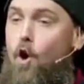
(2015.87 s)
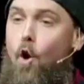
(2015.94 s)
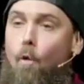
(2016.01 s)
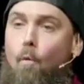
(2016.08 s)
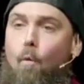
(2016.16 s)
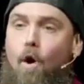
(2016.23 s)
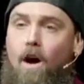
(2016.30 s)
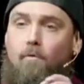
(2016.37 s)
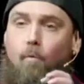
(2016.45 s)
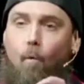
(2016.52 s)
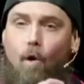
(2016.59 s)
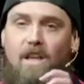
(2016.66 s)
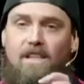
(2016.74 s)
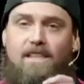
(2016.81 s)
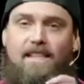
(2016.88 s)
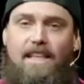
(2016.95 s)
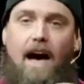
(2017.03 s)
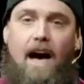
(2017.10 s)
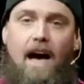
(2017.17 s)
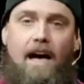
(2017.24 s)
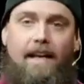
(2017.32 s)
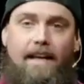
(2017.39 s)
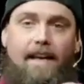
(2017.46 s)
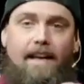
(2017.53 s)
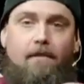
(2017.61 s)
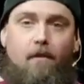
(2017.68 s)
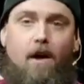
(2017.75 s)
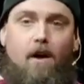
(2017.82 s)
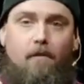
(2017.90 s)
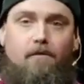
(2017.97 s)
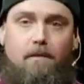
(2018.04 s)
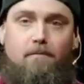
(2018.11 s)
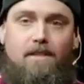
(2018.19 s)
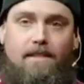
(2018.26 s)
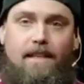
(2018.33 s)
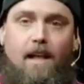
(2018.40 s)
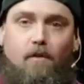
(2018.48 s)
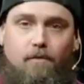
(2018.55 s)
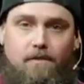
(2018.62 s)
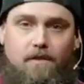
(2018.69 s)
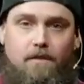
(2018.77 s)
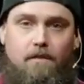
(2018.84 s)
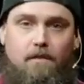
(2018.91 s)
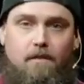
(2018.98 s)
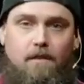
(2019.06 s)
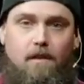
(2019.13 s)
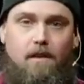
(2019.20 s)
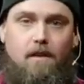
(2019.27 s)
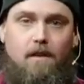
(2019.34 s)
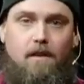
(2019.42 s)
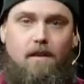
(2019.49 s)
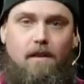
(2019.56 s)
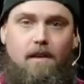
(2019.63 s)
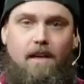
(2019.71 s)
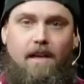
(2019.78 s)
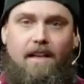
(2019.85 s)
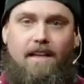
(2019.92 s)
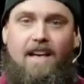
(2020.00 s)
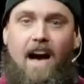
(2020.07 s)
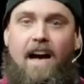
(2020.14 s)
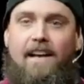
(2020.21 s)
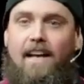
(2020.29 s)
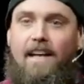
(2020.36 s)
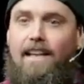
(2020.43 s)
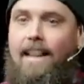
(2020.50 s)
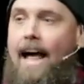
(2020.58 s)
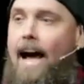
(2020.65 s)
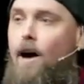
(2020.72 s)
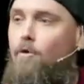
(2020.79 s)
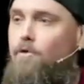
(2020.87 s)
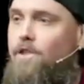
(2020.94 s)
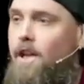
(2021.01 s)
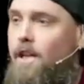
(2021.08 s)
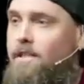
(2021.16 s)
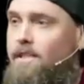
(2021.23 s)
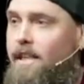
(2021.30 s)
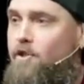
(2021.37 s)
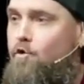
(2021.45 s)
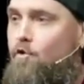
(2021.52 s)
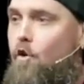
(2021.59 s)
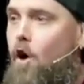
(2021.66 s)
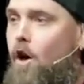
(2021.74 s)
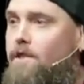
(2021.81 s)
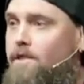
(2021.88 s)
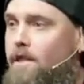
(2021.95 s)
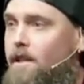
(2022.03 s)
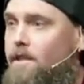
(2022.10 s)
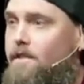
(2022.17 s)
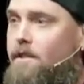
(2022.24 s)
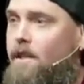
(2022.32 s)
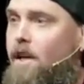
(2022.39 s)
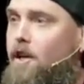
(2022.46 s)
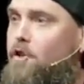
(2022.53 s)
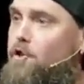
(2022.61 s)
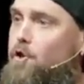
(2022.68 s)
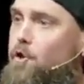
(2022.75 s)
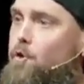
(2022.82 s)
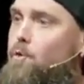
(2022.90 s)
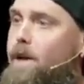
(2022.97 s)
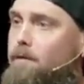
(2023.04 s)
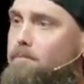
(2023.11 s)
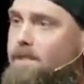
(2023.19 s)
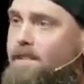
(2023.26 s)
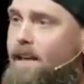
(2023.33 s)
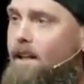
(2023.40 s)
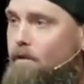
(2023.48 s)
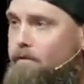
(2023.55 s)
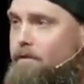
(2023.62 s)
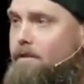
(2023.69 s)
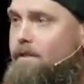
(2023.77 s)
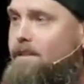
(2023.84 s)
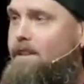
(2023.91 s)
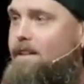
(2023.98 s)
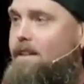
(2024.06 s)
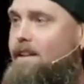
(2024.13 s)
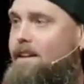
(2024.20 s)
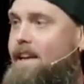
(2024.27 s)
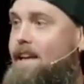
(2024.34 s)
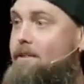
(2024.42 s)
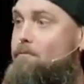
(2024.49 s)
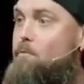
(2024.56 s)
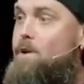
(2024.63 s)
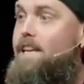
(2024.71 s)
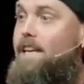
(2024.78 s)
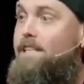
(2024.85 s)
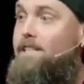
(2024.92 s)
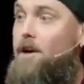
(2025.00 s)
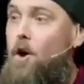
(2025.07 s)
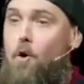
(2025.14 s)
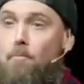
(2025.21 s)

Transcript: No one wants God in and of themselves. God allows us and draws us to himself. If we get